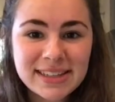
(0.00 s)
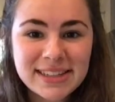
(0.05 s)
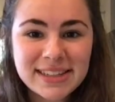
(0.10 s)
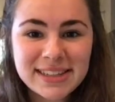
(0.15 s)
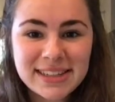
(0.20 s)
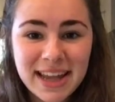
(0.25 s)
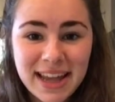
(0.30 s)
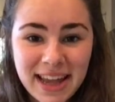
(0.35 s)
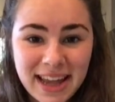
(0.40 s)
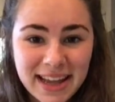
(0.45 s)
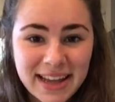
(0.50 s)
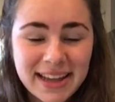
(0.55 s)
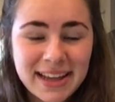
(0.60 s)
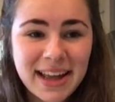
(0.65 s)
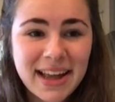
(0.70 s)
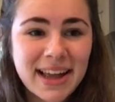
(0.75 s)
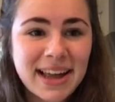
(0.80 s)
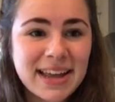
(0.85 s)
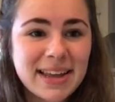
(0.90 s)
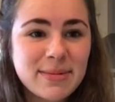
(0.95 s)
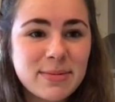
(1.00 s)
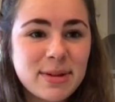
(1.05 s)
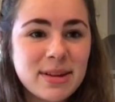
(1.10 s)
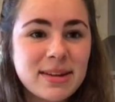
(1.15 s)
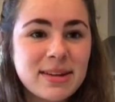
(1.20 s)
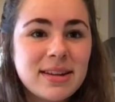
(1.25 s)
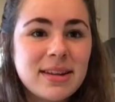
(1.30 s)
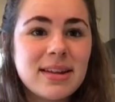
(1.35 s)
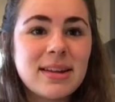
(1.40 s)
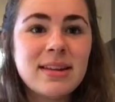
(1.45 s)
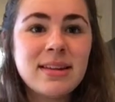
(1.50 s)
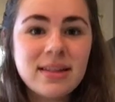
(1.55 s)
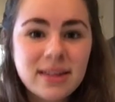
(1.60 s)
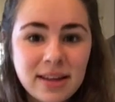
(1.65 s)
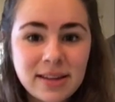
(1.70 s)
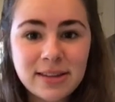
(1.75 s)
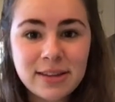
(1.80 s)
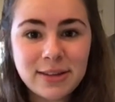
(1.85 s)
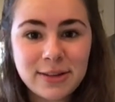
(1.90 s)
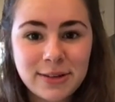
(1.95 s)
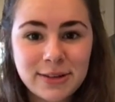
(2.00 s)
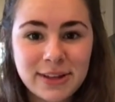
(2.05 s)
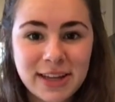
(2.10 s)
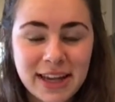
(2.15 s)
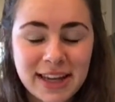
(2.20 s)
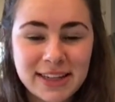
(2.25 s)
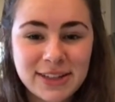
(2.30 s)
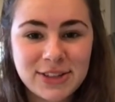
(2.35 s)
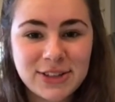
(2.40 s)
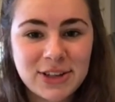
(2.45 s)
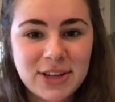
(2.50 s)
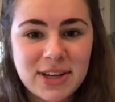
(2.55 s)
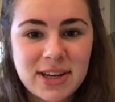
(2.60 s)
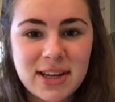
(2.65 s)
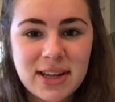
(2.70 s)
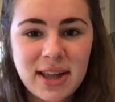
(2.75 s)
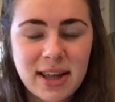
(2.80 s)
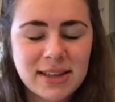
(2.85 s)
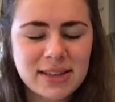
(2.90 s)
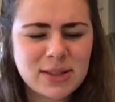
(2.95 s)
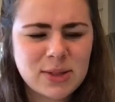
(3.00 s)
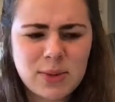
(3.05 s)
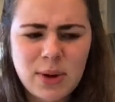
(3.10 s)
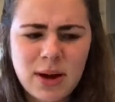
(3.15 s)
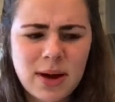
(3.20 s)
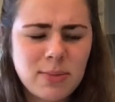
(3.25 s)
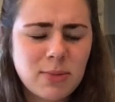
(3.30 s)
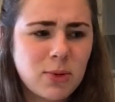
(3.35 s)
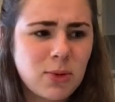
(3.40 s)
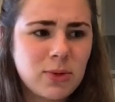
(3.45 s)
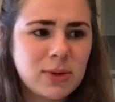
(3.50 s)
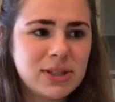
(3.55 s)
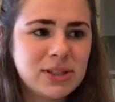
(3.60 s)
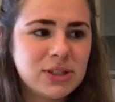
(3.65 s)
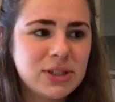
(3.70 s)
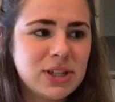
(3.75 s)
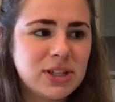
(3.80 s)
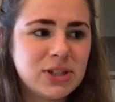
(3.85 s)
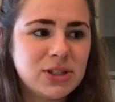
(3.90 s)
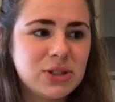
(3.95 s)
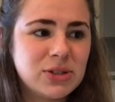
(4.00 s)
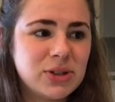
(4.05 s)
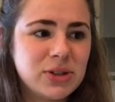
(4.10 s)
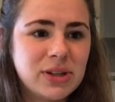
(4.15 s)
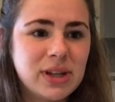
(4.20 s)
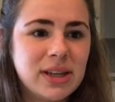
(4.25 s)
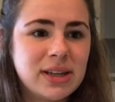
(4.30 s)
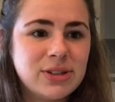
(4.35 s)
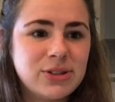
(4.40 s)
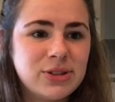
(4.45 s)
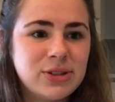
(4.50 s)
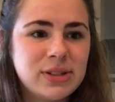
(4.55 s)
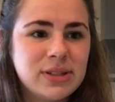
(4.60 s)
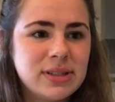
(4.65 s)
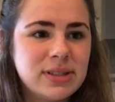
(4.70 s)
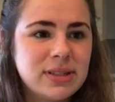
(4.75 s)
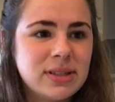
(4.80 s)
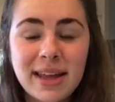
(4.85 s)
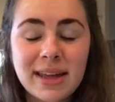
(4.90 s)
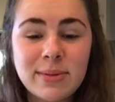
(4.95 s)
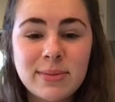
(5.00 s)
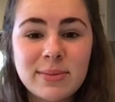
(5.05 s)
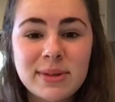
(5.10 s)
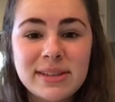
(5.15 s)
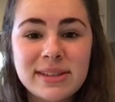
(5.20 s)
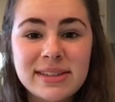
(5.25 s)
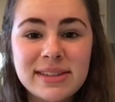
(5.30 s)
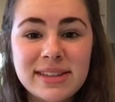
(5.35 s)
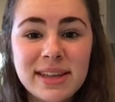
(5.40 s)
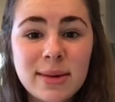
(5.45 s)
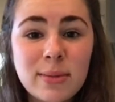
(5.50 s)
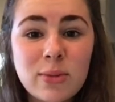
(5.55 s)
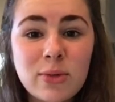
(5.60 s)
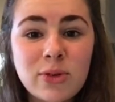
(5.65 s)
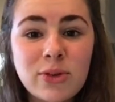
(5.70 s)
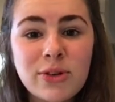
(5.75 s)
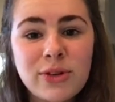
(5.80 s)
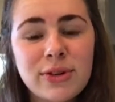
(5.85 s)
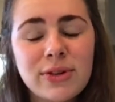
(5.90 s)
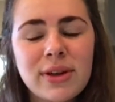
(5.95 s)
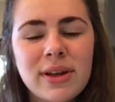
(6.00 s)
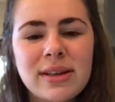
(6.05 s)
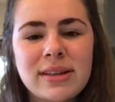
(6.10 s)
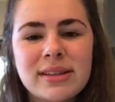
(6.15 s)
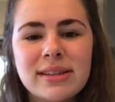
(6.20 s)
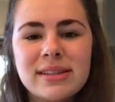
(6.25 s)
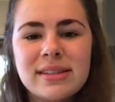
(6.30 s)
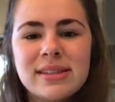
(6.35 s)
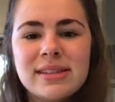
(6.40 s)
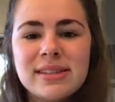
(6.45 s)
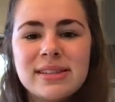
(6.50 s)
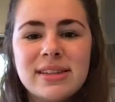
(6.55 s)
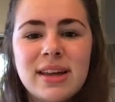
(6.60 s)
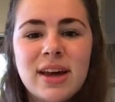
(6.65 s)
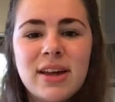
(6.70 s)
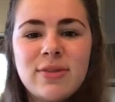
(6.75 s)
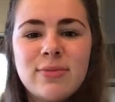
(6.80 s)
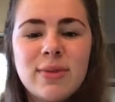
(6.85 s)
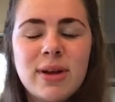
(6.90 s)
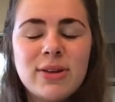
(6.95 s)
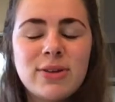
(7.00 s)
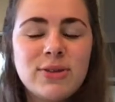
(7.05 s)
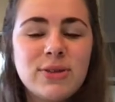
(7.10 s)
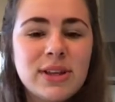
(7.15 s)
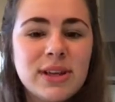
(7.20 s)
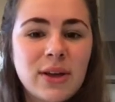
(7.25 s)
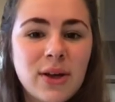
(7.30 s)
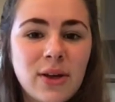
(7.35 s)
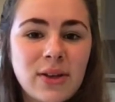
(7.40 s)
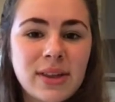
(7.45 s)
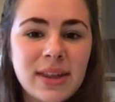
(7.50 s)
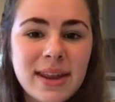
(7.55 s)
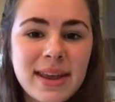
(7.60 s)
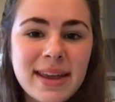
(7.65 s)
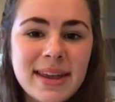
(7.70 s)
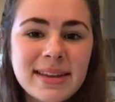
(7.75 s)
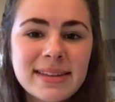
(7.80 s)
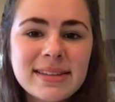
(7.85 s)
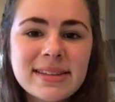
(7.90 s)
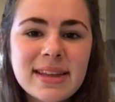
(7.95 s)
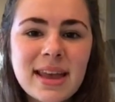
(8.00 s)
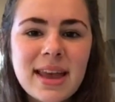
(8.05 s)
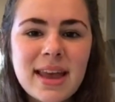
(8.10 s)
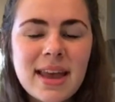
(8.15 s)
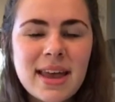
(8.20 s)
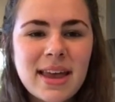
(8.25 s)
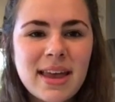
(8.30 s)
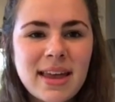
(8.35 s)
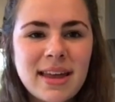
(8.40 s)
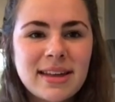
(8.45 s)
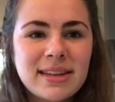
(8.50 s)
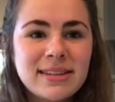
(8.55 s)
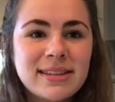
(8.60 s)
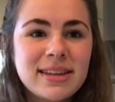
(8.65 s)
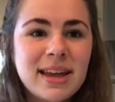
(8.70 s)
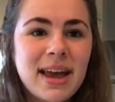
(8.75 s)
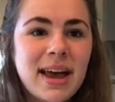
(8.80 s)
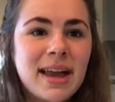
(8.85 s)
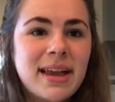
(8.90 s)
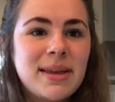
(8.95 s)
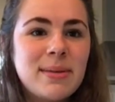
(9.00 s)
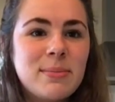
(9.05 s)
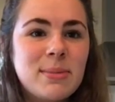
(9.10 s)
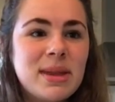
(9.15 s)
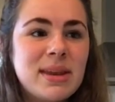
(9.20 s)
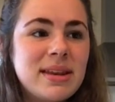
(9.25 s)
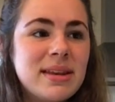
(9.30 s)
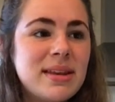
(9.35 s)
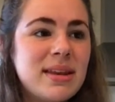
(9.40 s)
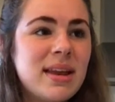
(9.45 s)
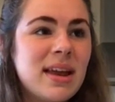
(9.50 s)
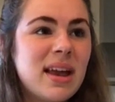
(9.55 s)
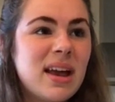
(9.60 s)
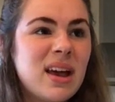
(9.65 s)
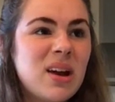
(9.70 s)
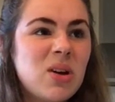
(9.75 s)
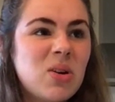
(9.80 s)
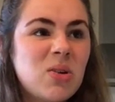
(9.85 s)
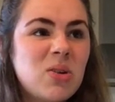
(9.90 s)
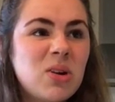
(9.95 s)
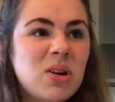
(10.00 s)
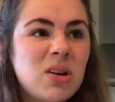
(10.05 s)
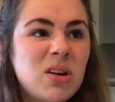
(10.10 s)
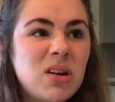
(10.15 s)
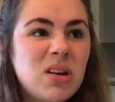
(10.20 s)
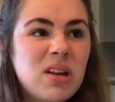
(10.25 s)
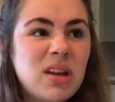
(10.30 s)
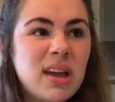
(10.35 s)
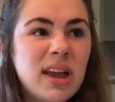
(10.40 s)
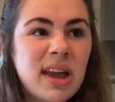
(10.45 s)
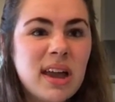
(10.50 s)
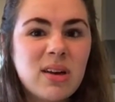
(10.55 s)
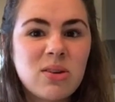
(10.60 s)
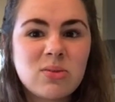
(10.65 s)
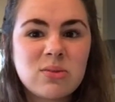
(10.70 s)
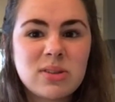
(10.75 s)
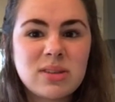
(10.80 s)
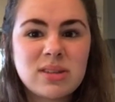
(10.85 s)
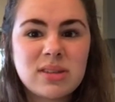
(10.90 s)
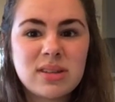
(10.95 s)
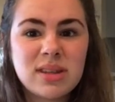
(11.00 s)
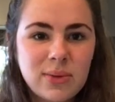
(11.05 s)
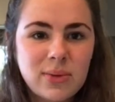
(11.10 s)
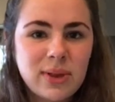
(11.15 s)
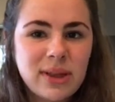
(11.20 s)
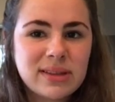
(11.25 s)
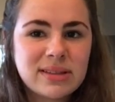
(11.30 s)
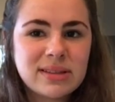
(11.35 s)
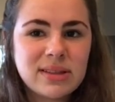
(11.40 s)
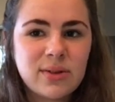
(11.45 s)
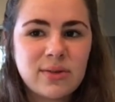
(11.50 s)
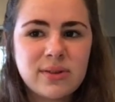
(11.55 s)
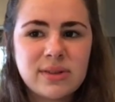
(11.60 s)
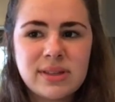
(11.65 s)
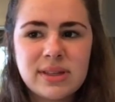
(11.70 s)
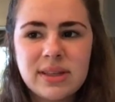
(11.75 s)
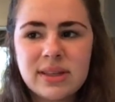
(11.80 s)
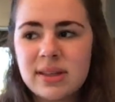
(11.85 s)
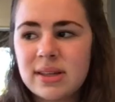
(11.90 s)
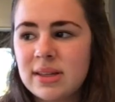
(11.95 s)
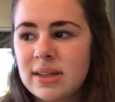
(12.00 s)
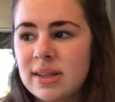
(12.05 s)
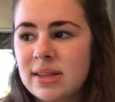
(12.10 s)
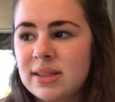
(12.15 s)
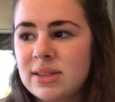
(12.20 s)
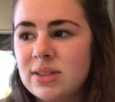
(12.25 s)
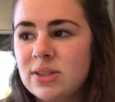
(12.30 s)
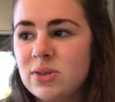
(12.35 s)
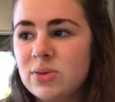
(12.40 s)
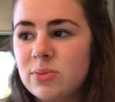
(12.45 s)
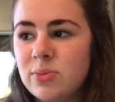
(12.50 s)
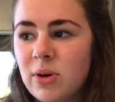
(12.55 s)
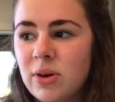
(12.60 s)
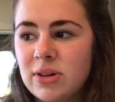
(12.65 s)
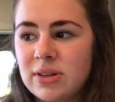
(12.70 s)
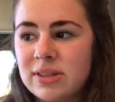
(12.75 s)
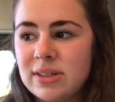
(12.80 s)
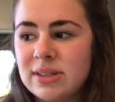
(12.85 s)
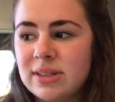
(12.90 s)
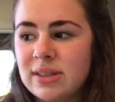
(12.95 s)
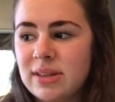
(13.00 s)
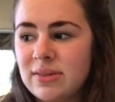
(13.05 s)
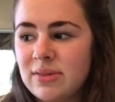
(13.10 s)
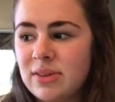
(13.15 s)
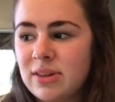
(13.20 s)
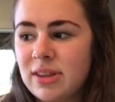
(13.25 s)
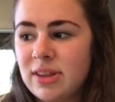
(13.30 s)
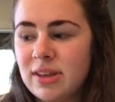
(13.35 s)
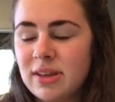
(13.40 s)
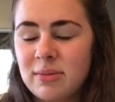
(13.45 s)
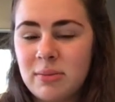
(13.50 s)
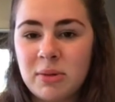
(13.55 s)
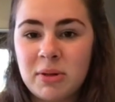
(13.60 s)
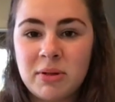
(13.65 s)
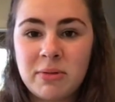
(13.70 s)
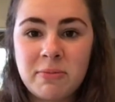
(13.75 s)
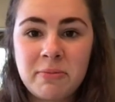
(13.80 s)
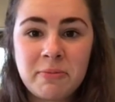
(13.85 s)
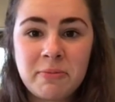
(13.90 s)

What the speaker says: today, I am in another location. I swear I'm always changing locations. I am in Timaru. It is the start of my uni holidays and I am in our house. All our stuff is here and there's still boxes and everything, but